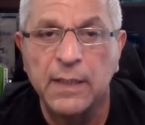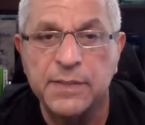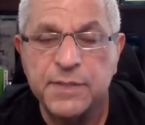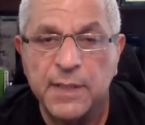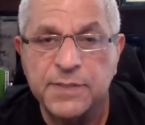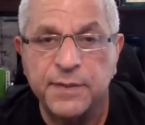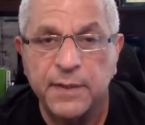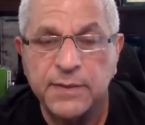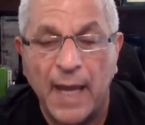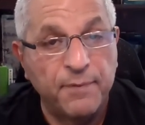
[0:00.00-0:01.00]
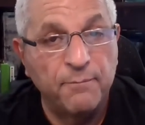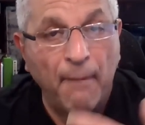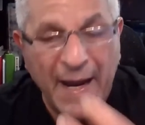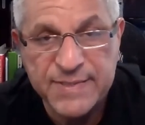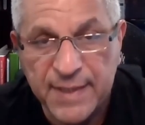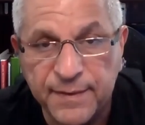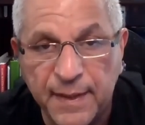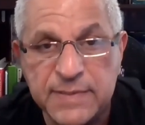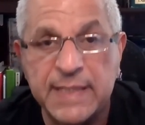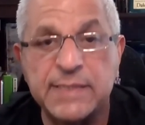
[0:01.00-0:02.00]
it's it's the type of mindset that
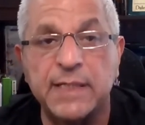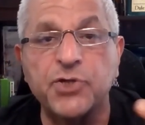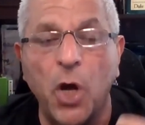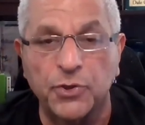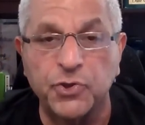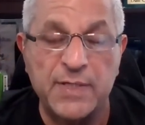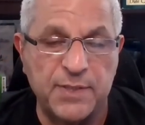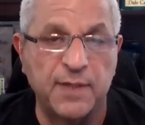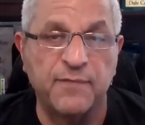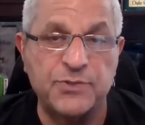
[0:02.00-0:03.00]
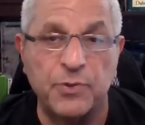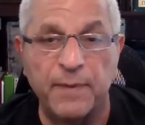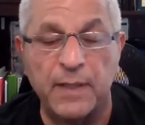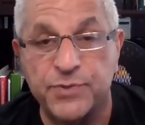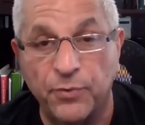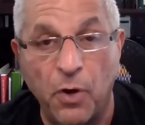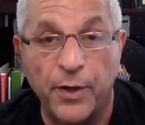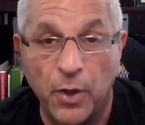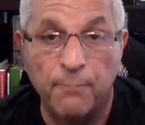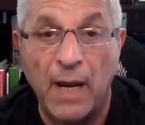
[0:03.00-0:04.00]
is easy to talk to as an investor because they're
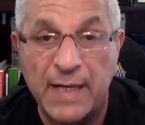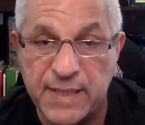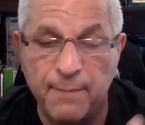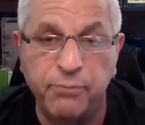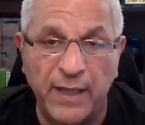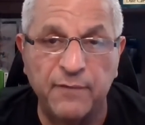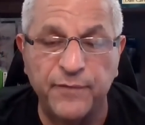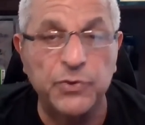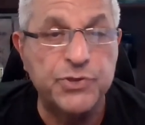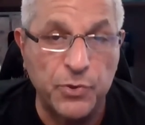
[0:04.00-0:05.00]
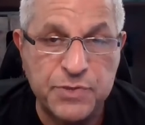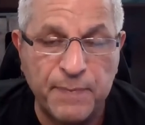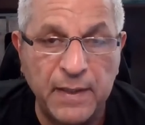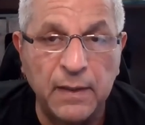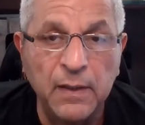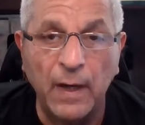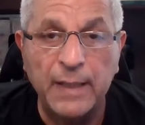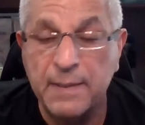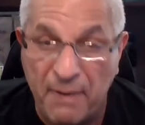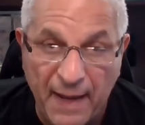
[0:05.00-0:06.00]
already on my same playing field, so to speak. Right?
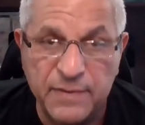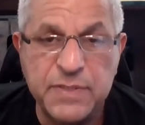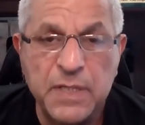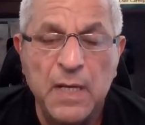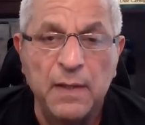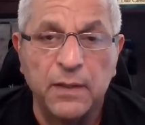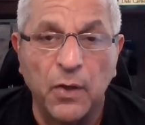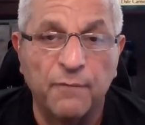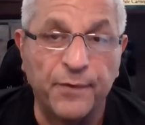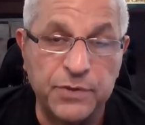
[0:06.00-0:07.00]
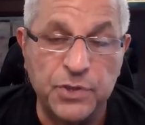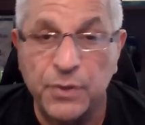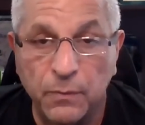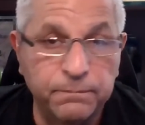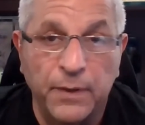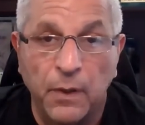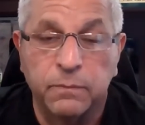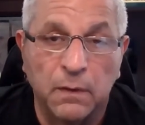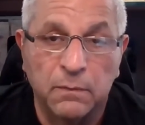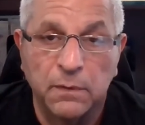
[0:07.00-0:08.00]
Depends. You know, if they're just a you know
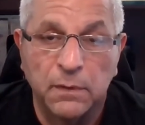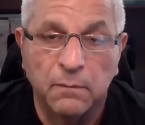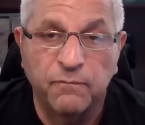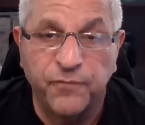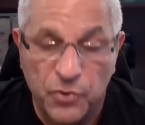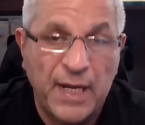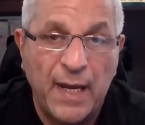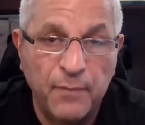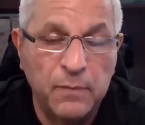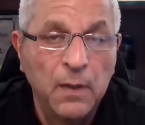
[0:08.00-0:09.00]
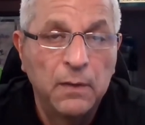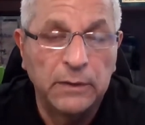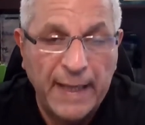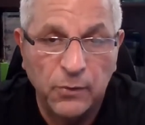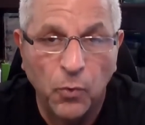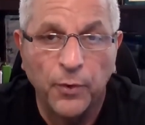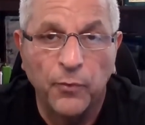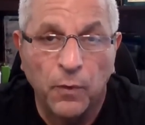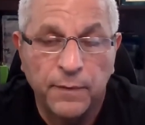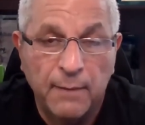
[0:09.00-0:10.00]
a, a first time landlord
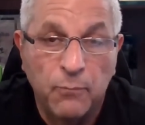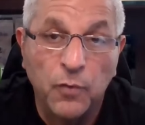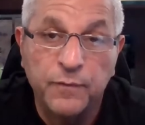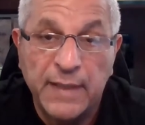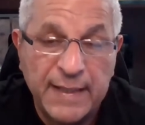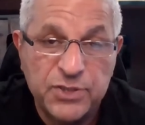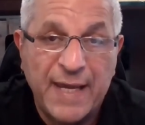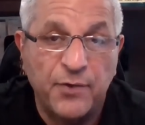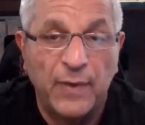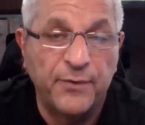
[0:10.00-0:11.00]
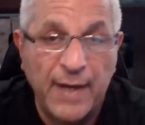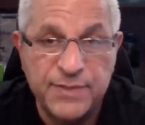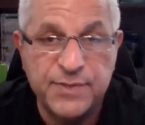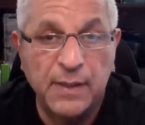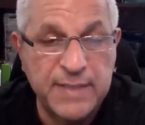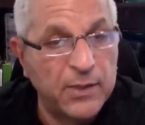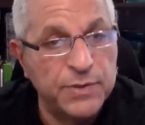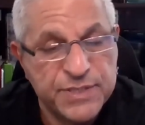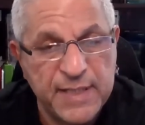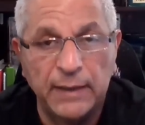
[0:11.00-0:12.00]
or they moved and they just had to rent their house because they
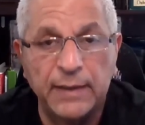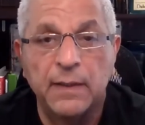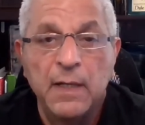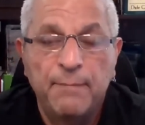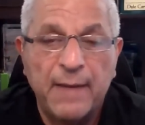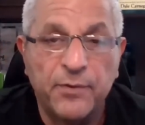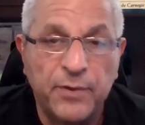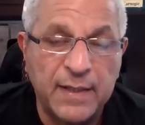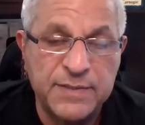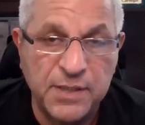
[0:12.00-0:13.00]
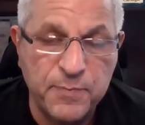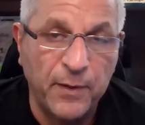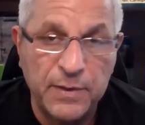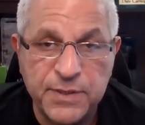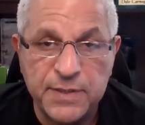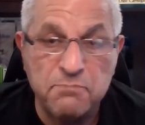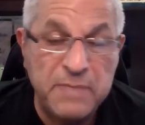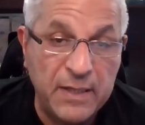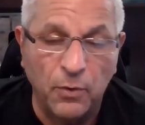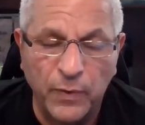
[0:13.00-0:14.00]
couldn't sell it. Maybe they're not as experienced as
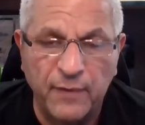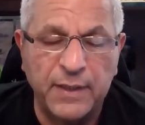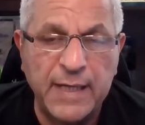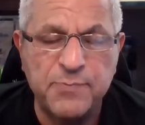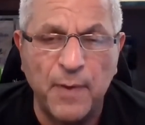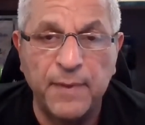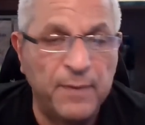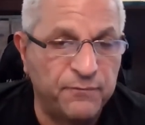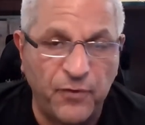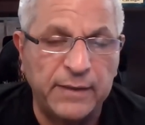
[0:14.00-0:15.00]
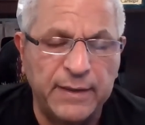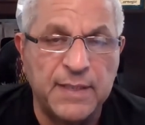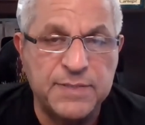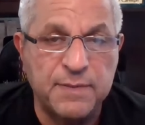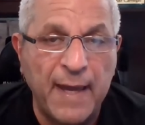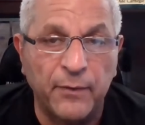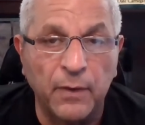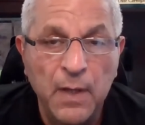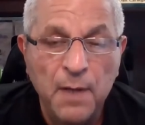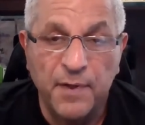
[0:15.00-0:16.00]
me or whatever the case might be, but frankly, it doesn't matter.
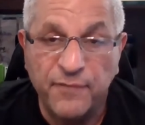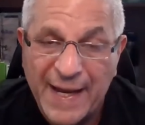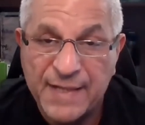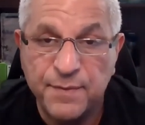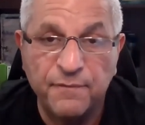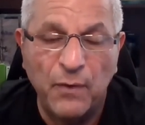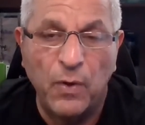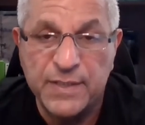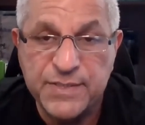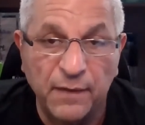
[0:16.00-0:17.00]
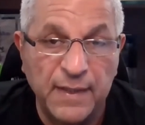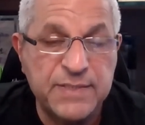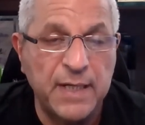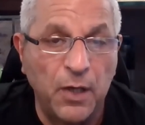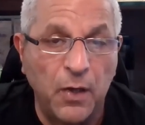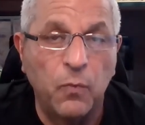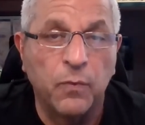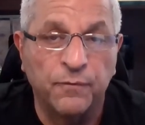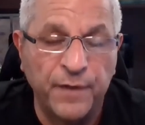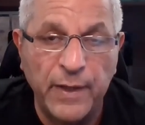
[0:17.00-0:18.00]
But if I ask them if they want to sell and they say, no,
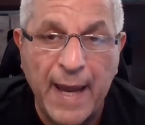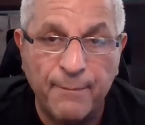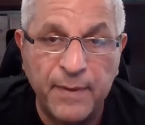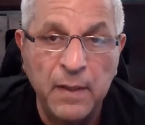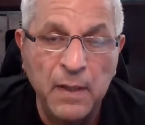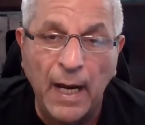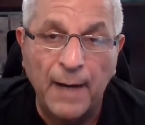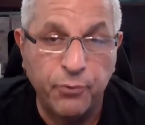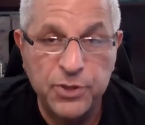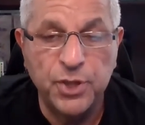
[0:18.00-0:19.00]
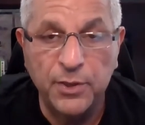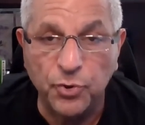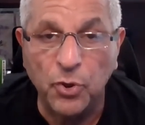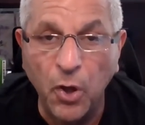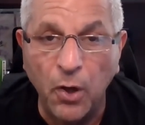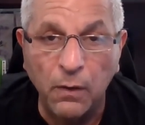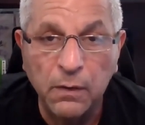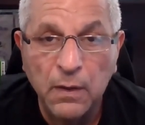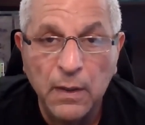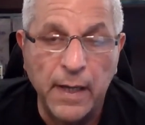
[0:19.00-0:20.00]
we're very happy, I appreciate your call.
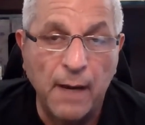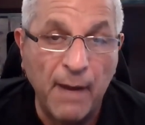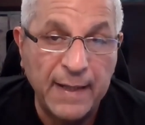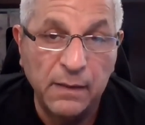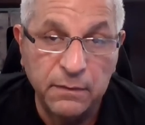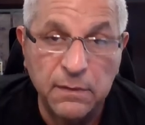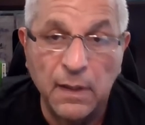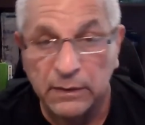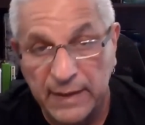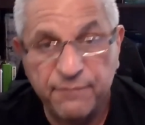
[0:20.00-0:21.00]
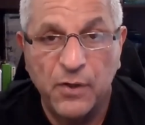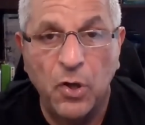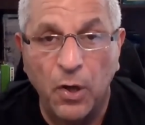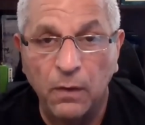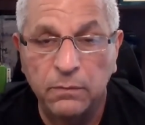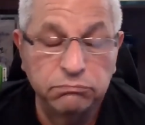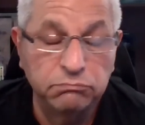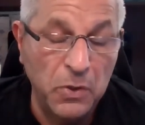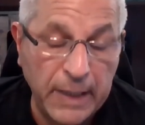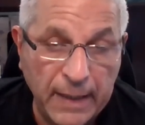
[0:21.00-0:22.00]
And I might leave the call.
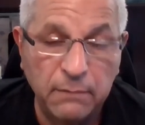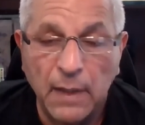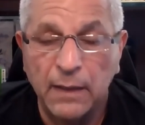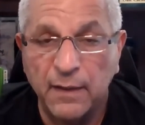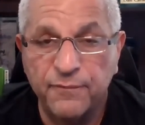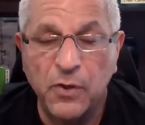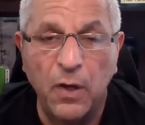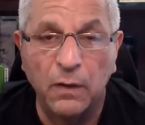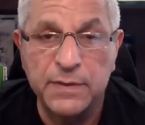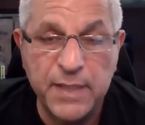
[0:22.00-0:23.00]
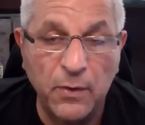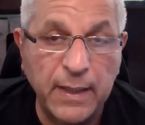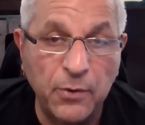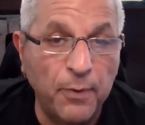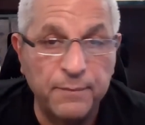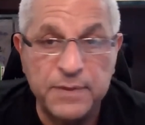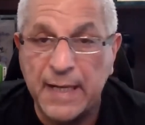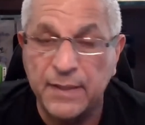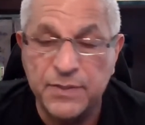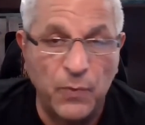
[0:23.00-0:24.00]
Okay, I left the call and say, okay, no problem. This
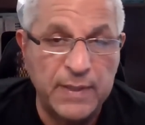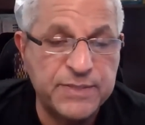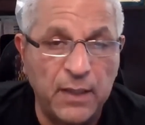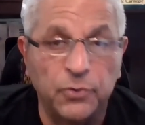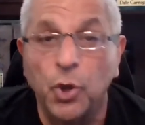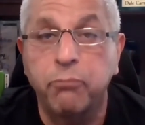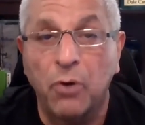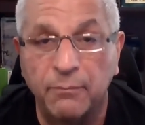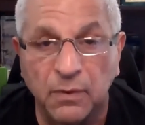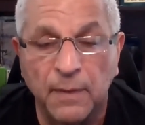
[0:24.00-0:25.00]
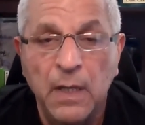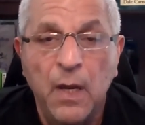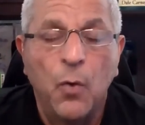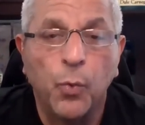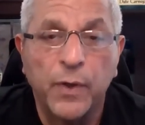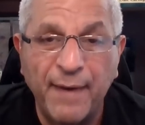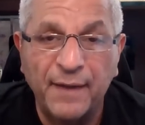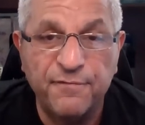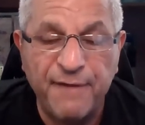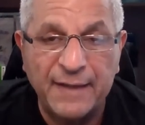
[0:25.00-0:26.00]
guy doesn't want to sell. No problem. What about
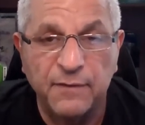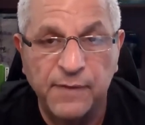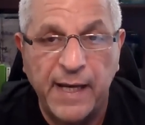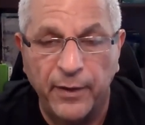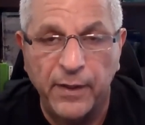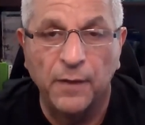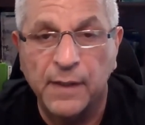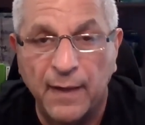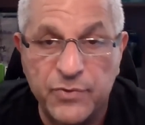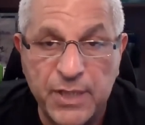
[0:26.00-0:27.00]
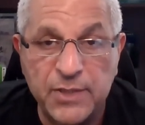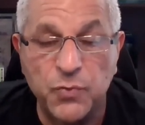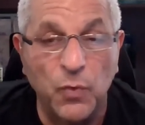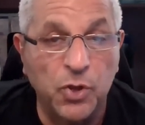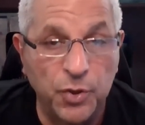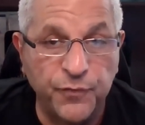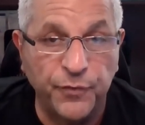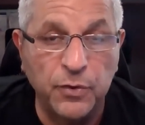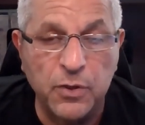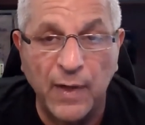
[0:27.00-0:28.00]
the fact of carrying on the conversation? Well, good for
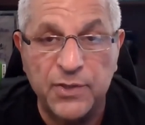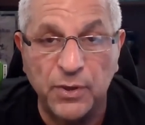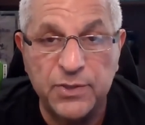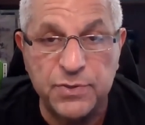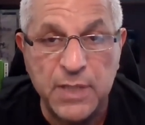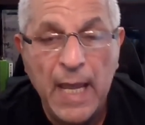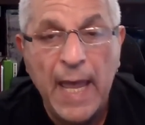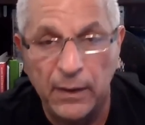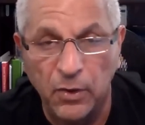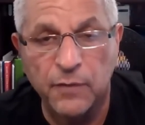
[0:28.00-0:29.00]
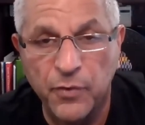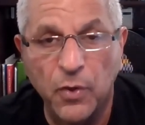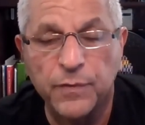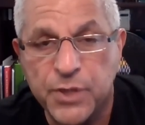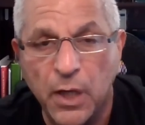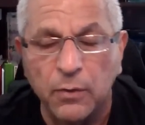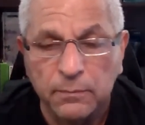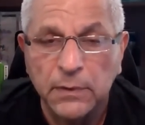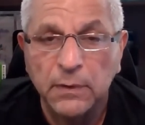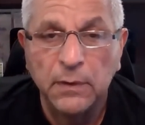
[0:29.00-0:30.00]
you. Congratulations. How long have you owned this home?
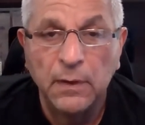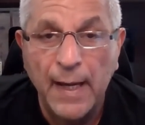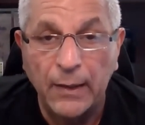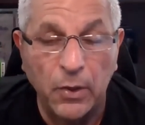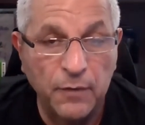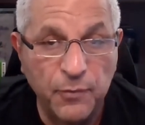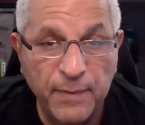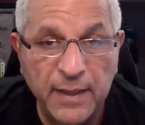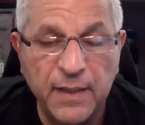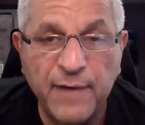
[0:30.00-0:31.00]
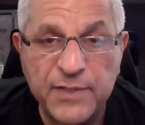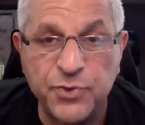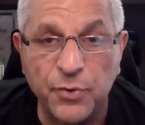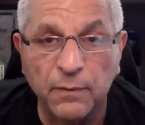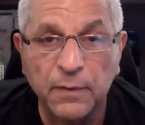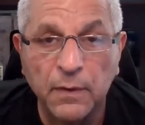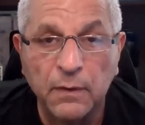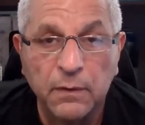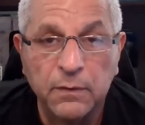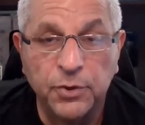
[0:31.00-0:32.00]
How long have you been an investor?
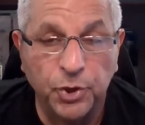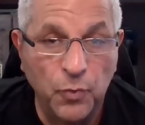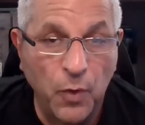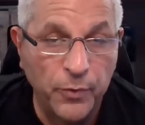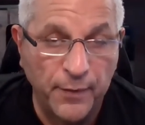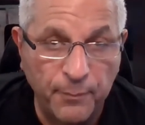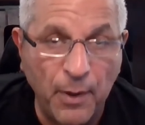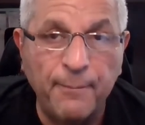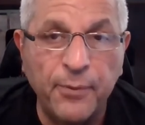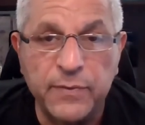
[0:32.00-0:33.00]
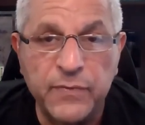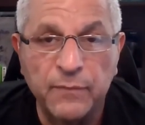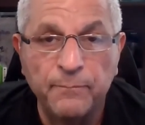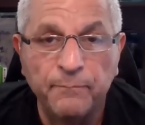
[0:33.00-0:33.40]
Do you own other properties?